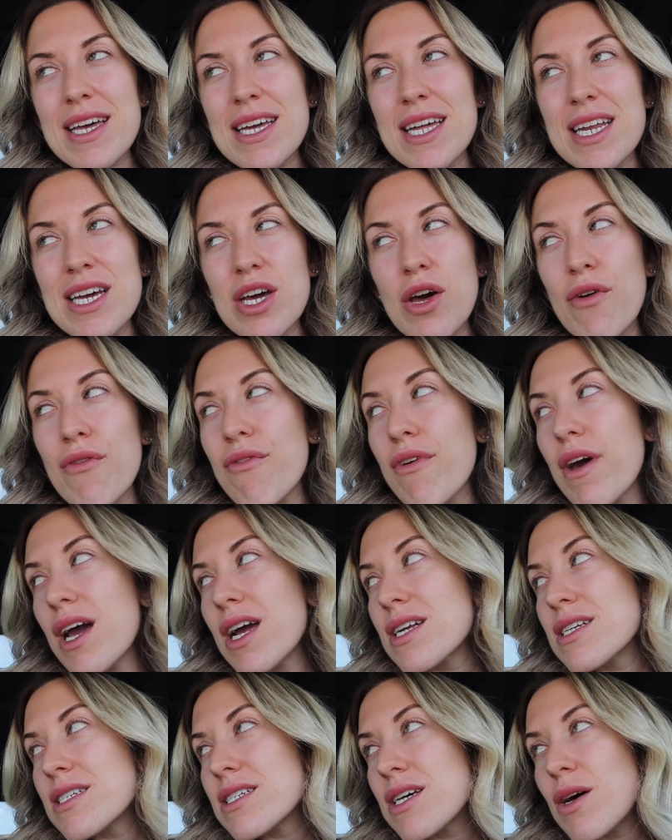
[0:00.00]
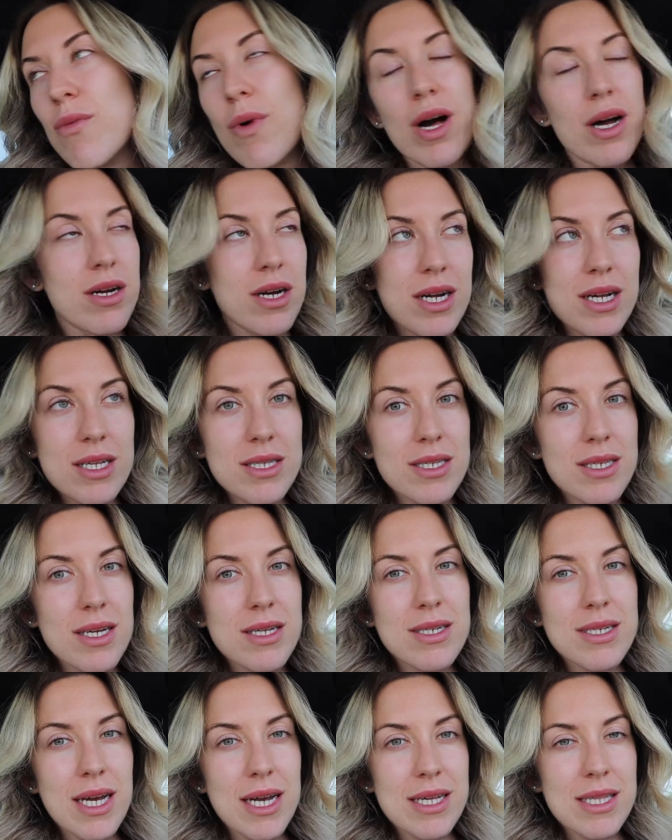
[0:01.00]
gonna go find the Walgreens
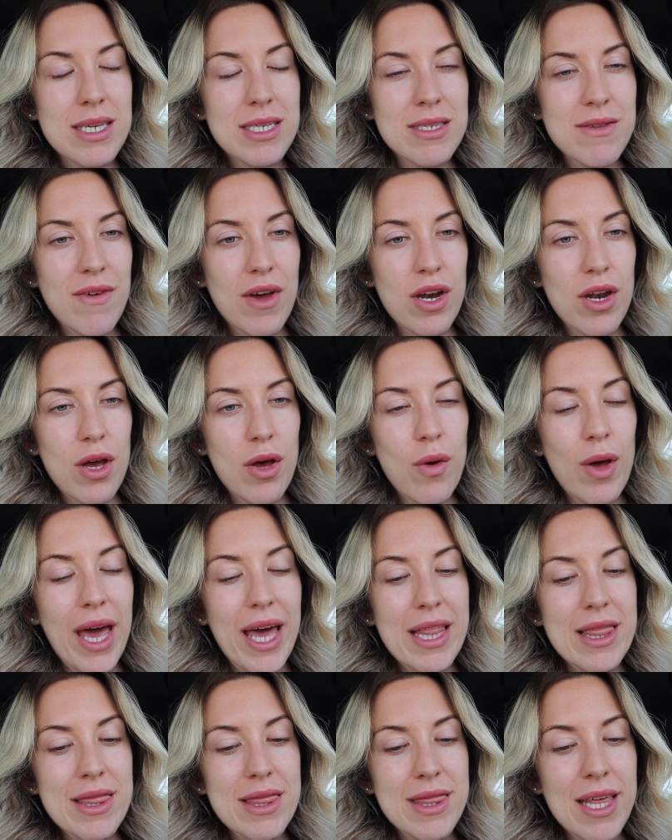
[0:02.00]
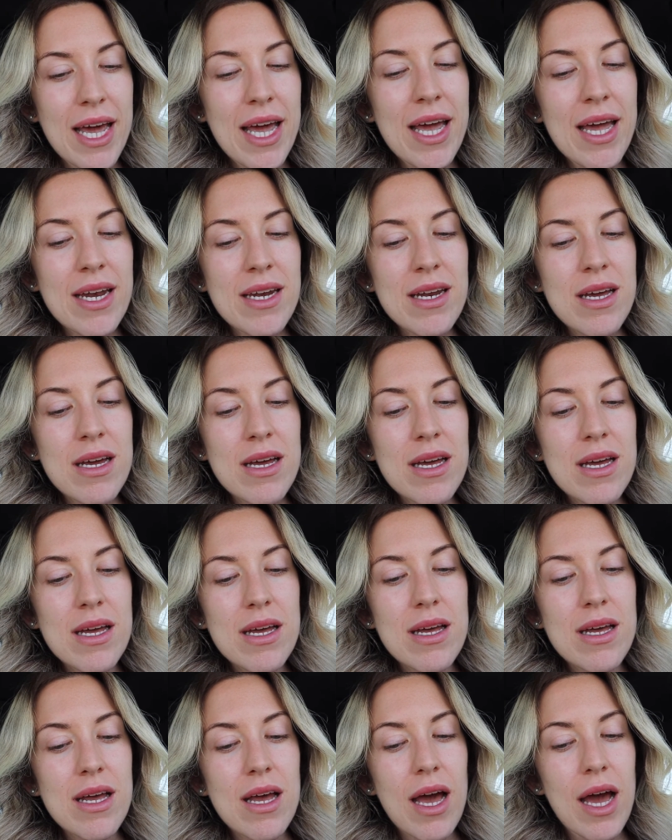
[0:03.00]
and take this photo and then
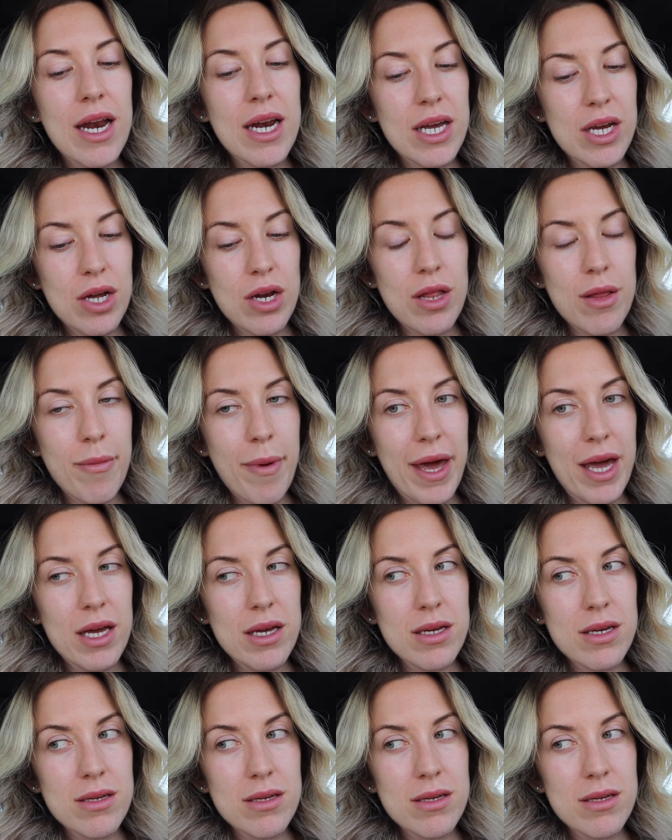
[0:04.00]
I need to go to the bank